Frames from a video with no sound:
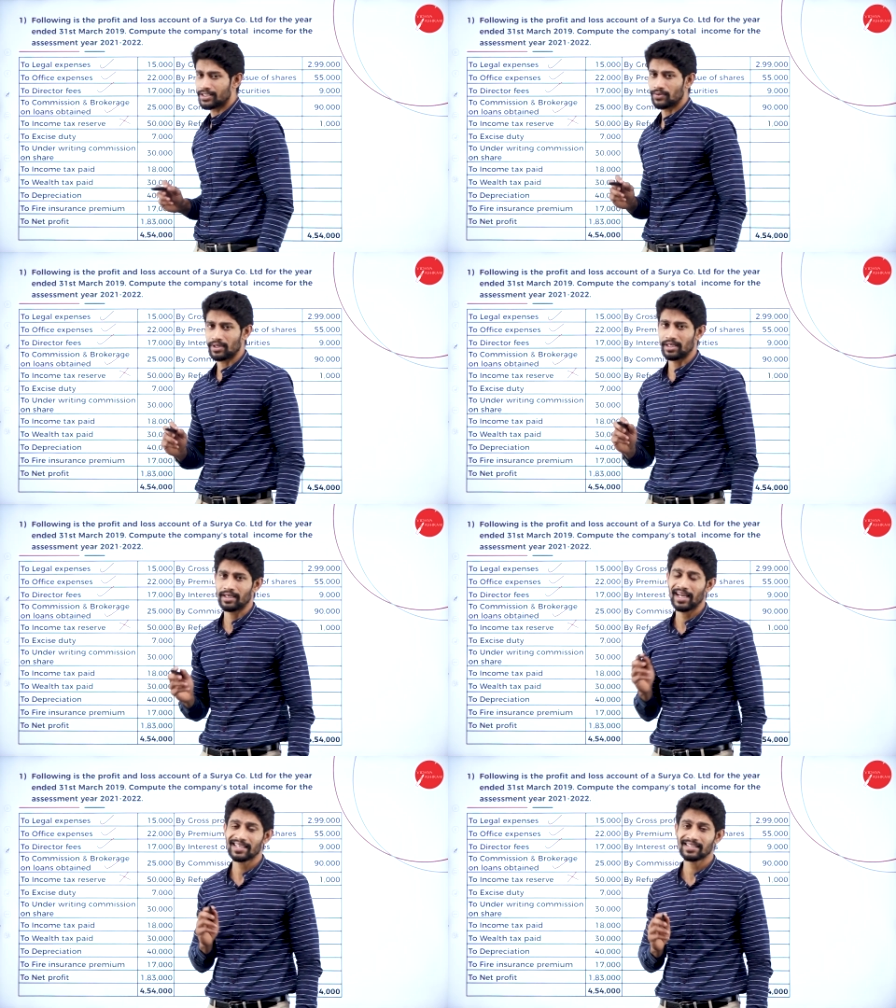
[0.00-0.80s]

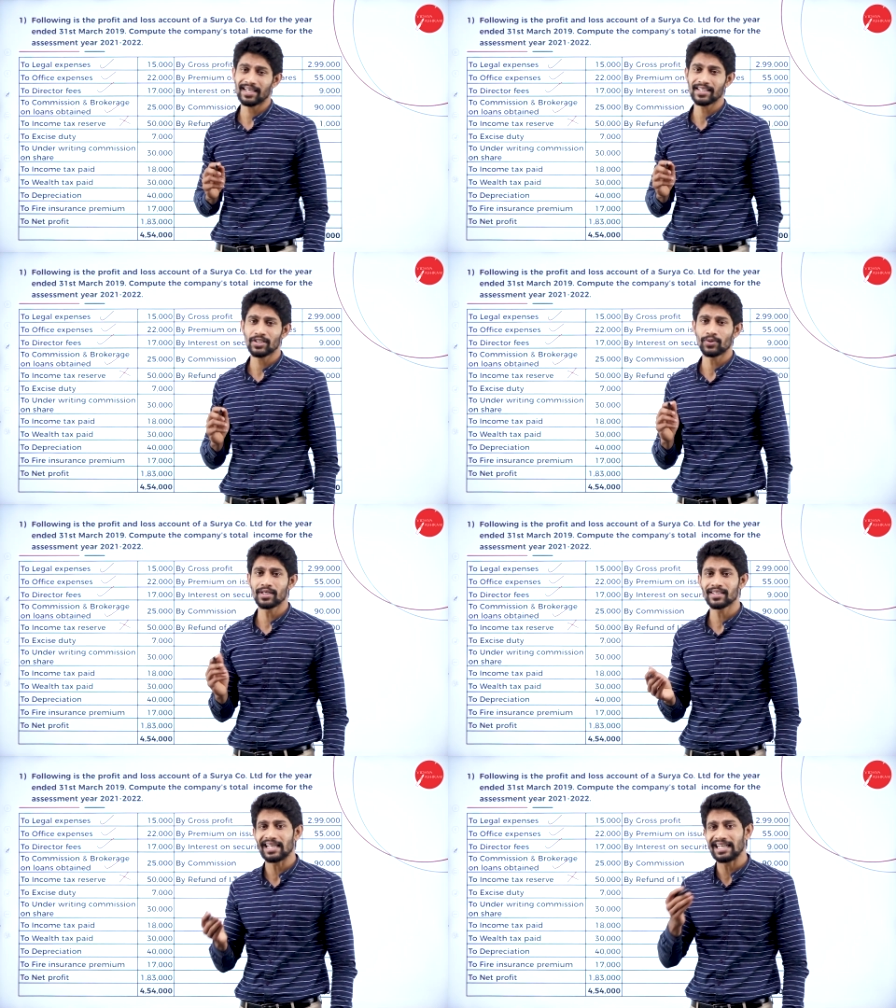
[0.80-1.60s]
duty. Excise duty
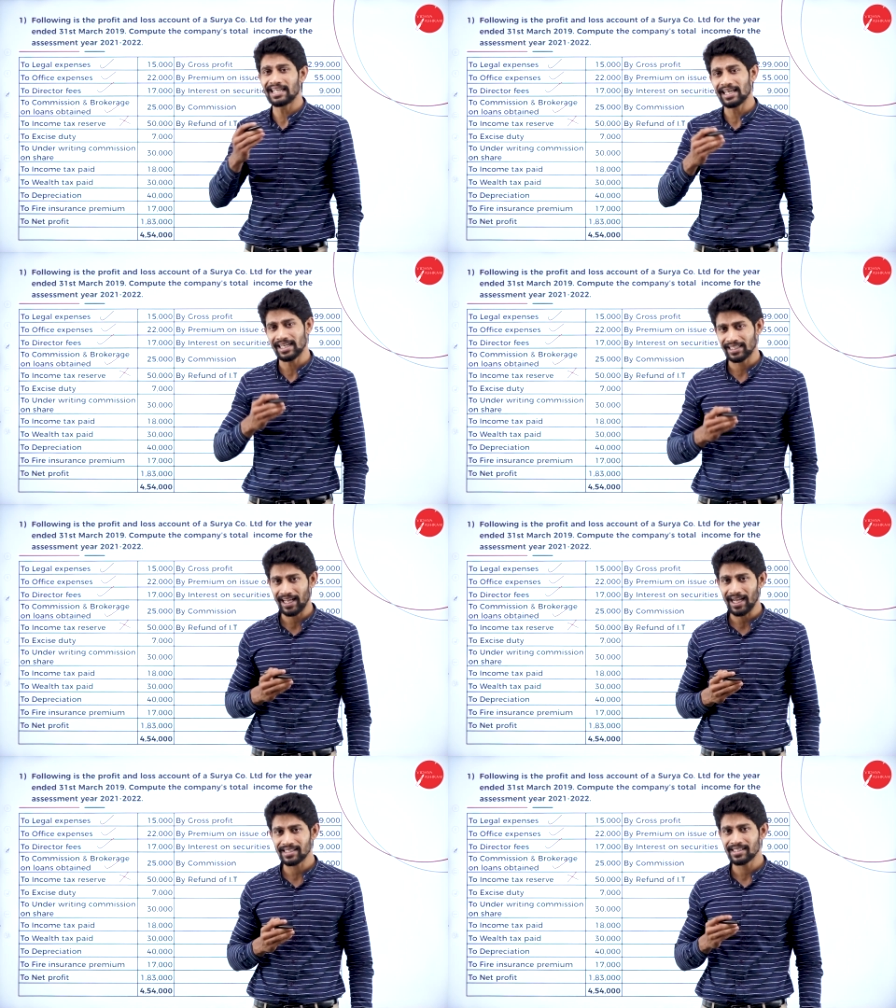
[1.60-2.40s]
is an indirect
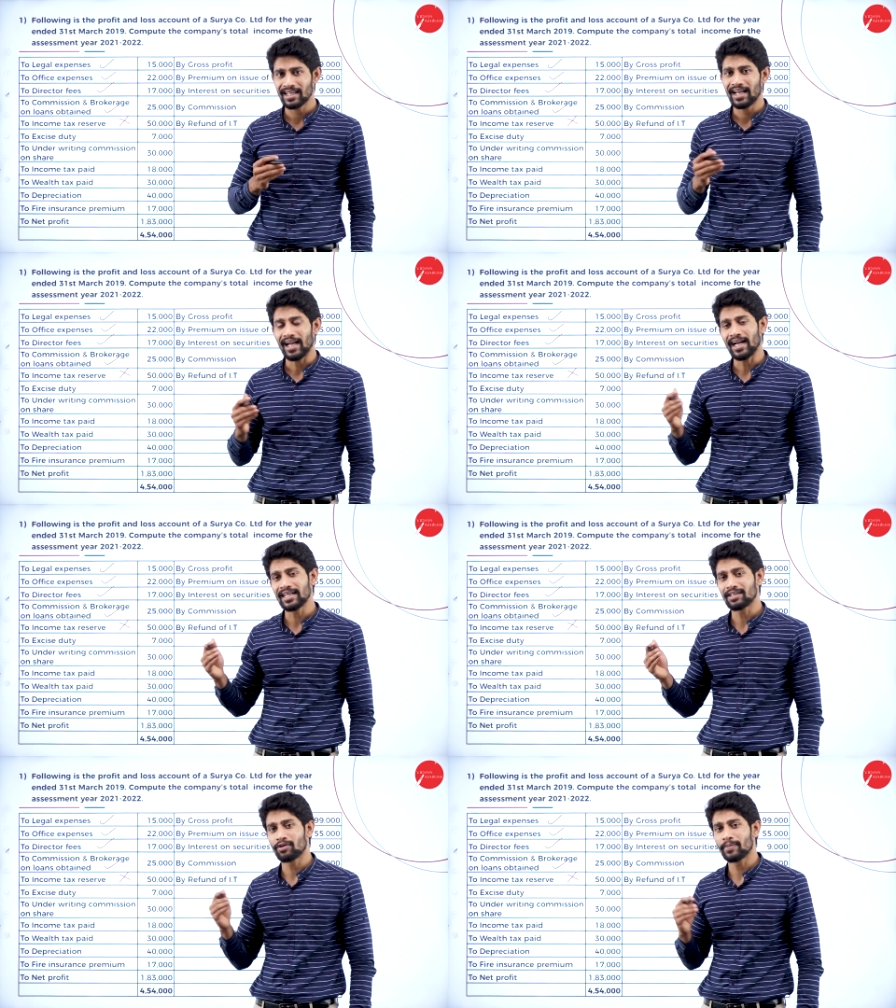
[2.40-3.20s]
tax and
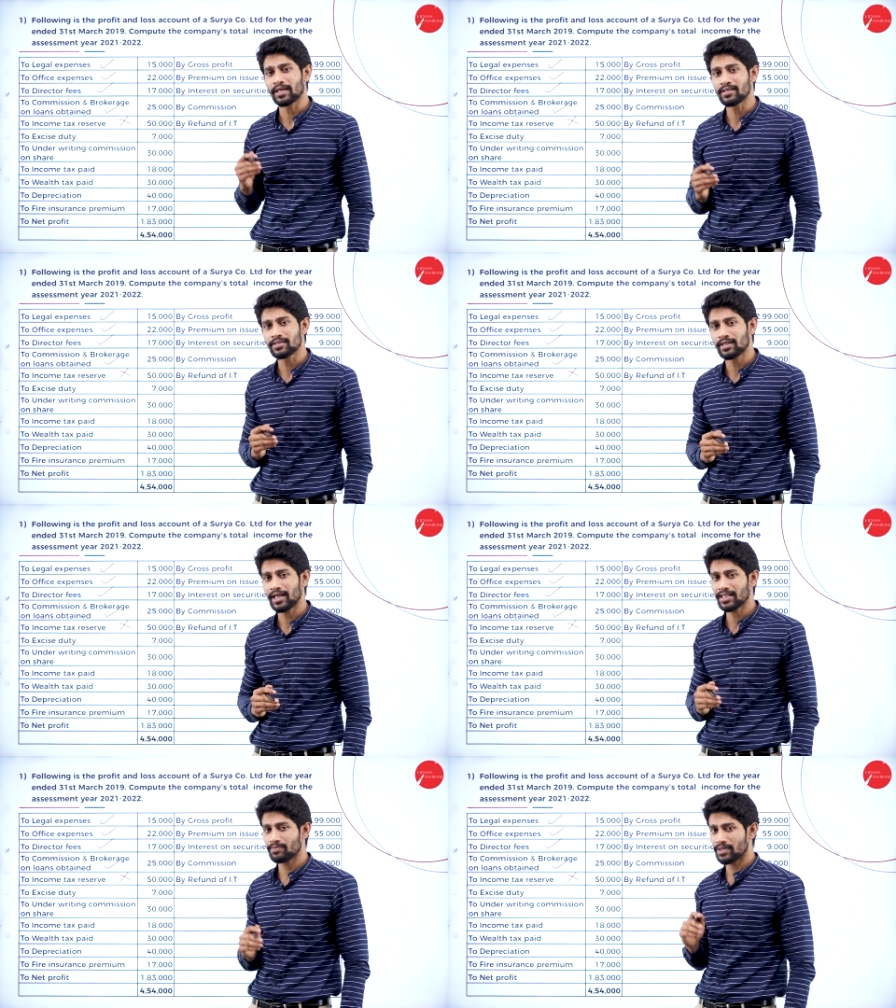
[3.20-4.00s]
it will be considered
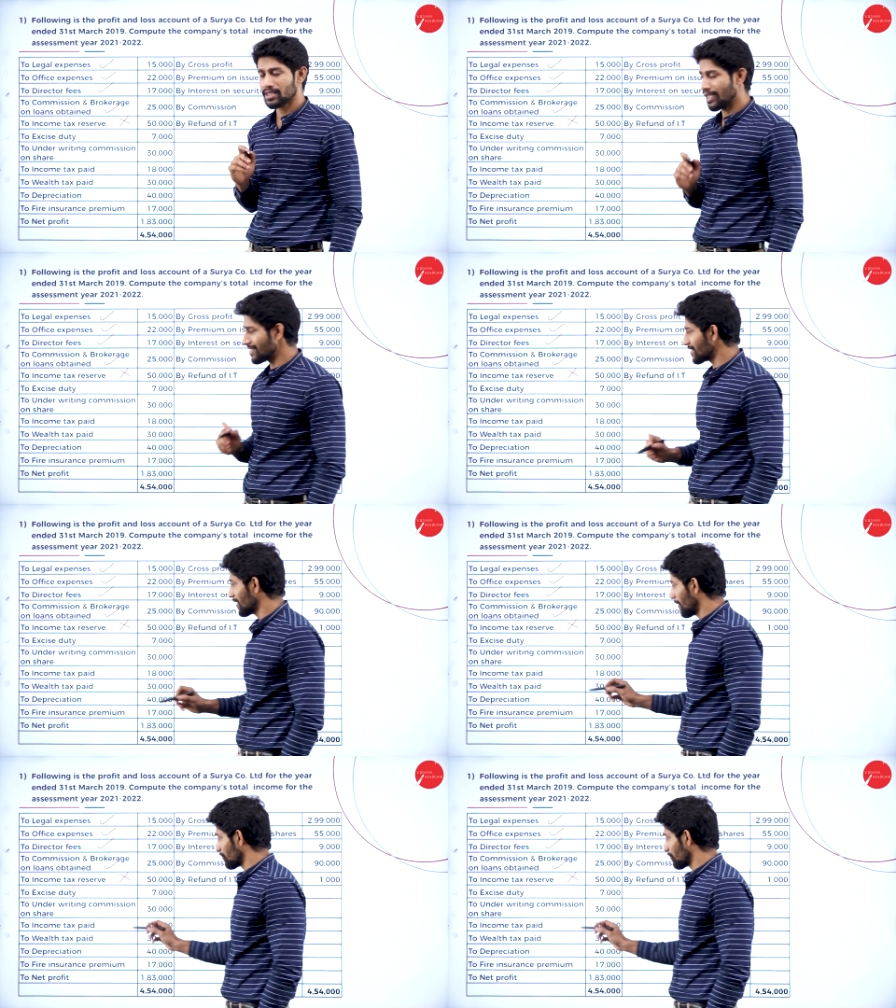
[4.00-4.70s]
as business